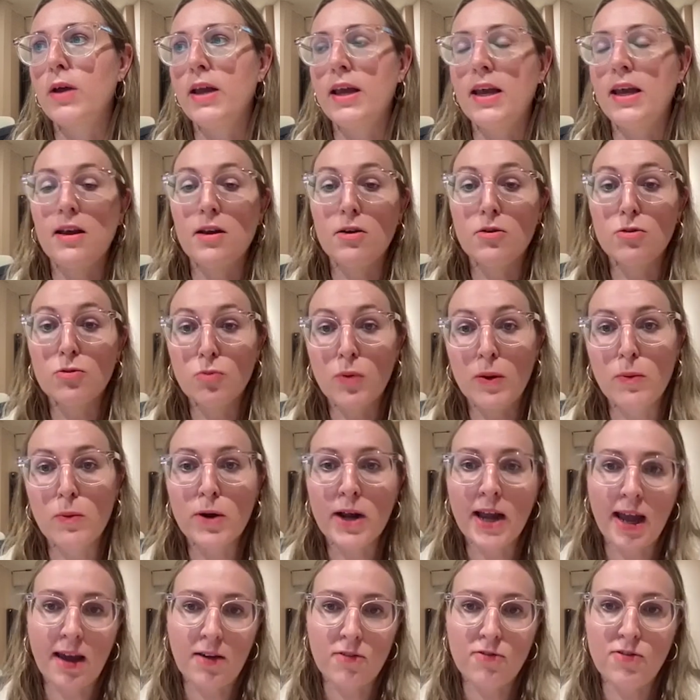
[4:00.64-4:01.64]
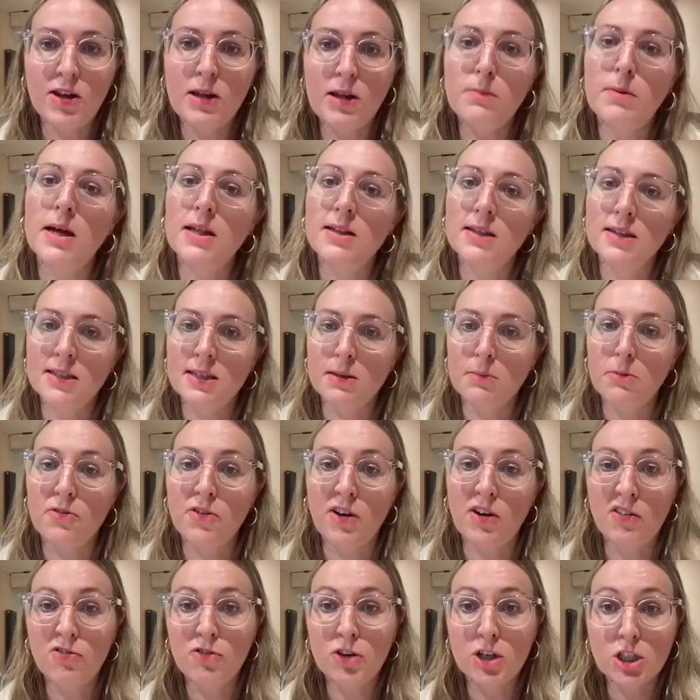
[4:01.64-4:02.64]
we were getting feedback that some of
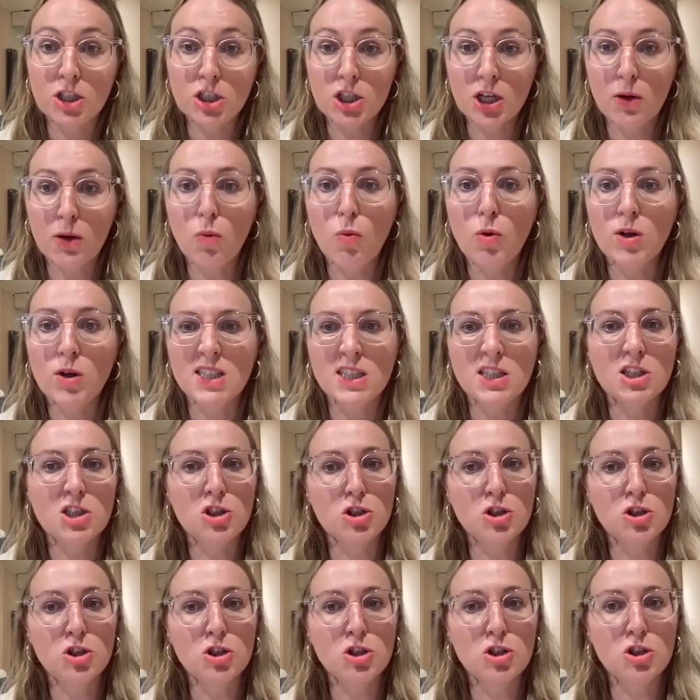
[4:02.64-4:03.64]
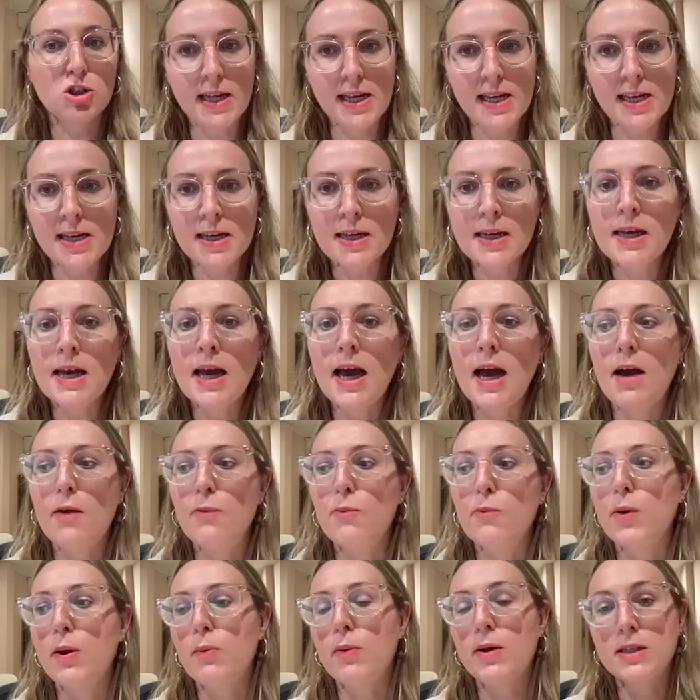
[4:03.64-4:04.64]
our fringing wasn't super neat.
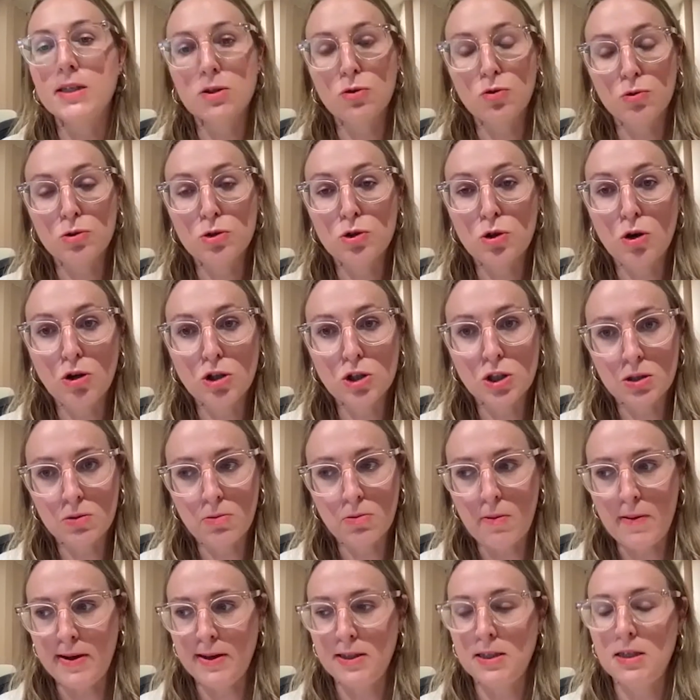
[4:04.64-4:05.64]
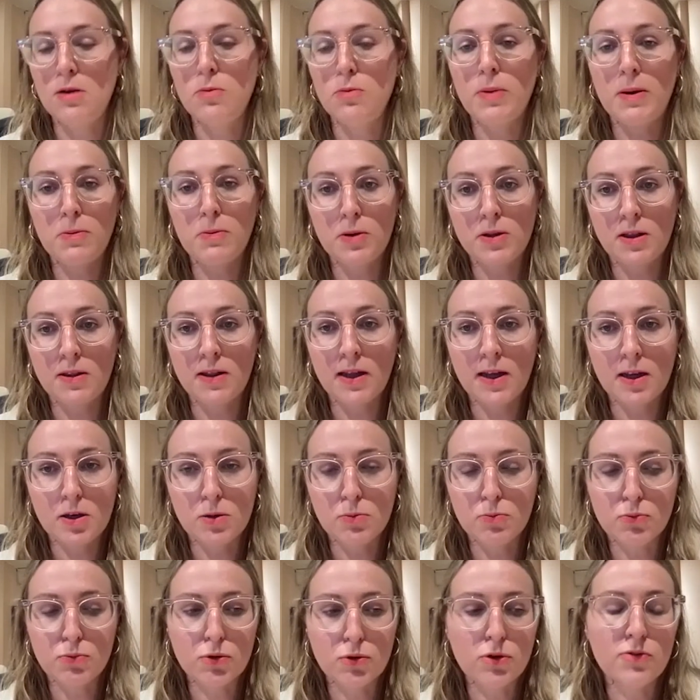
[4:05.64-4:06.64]
And we went to go and talk to them about it, about whether they could
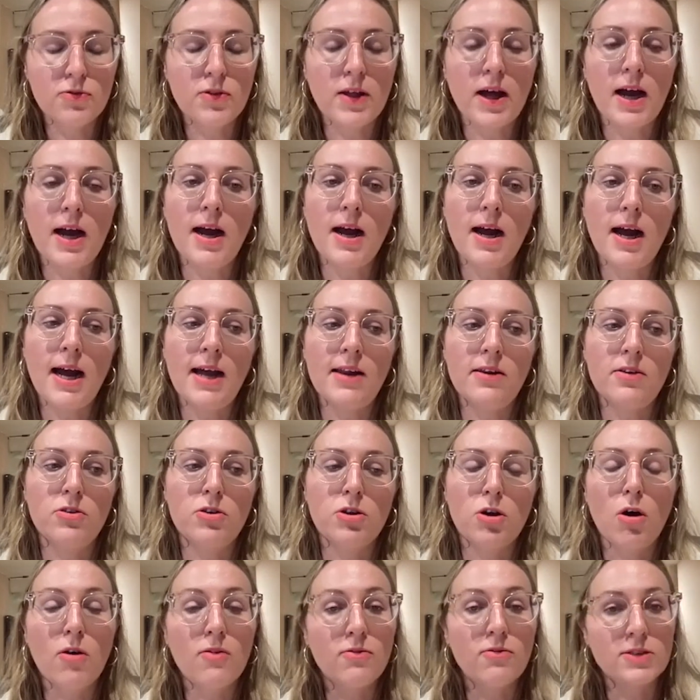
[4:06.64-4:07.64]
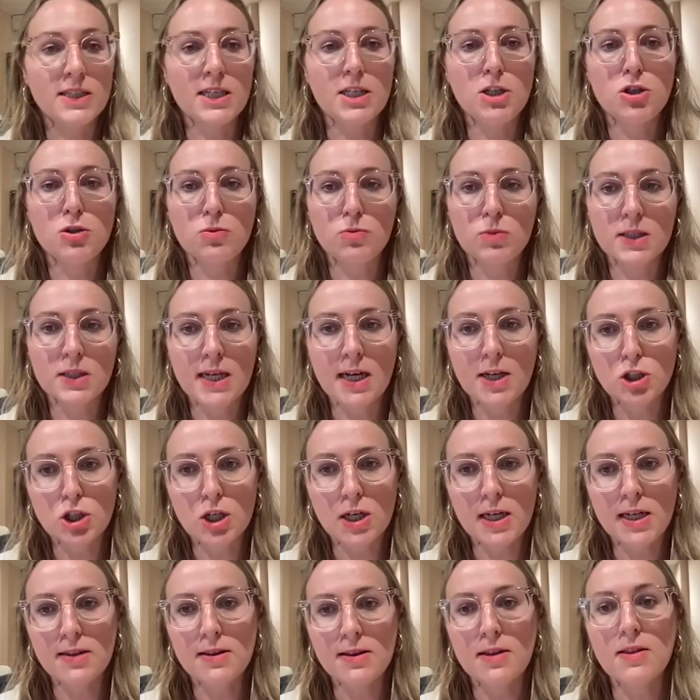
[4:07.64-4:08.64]
improve that. And the conversation was
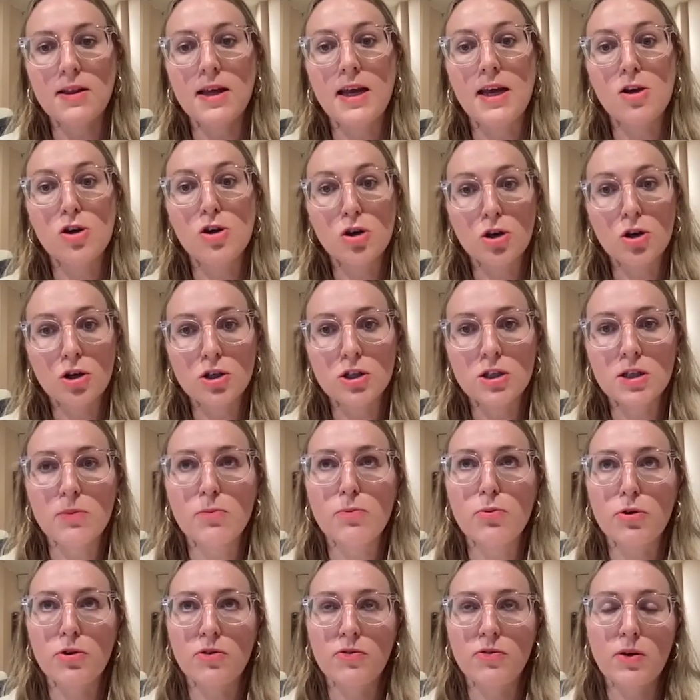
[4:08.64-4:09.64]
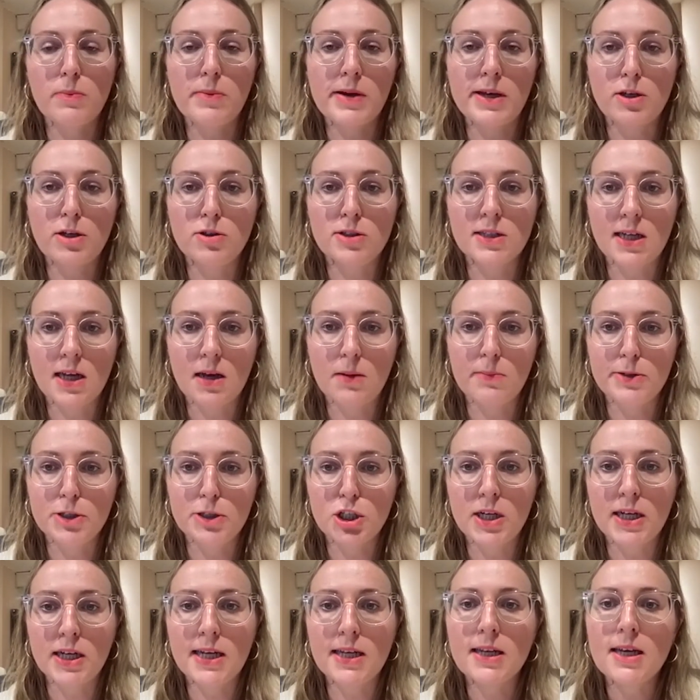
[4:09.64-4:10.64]
actually that they could improve it by using a
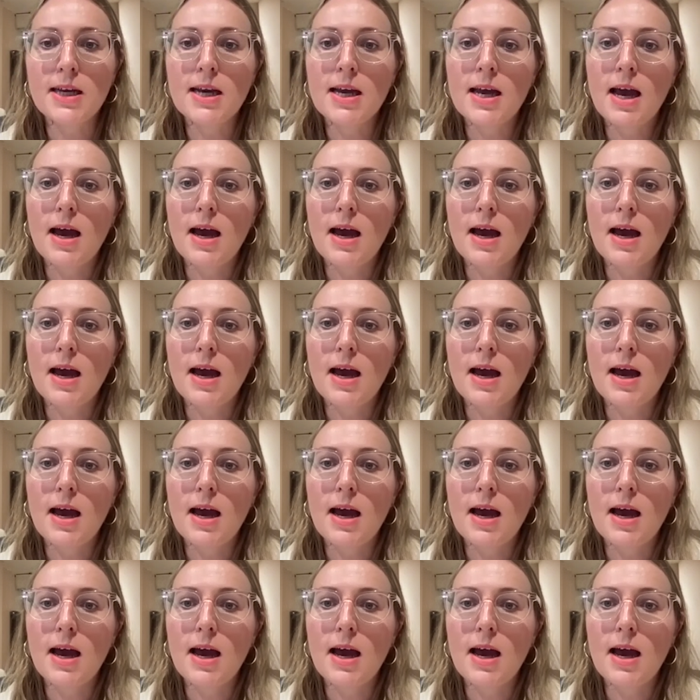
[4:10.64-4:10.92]
machine,